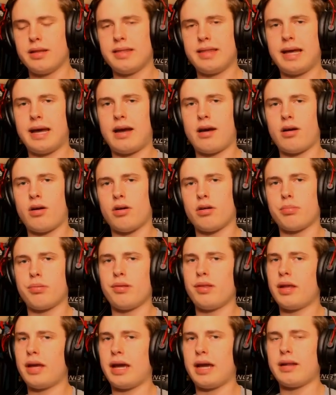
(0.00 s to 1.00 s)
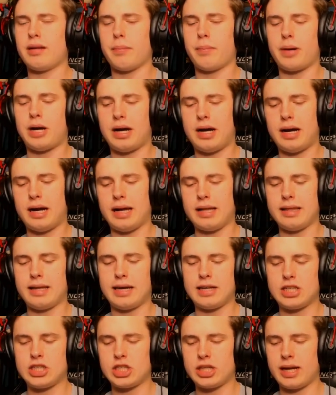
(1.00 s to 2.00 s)
that are played behind
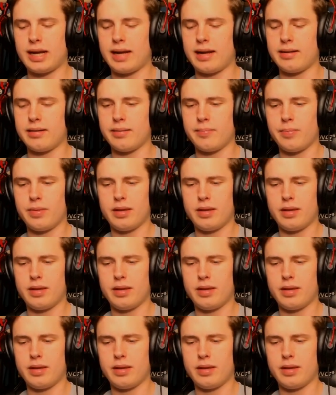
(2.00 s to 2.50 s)
that chain.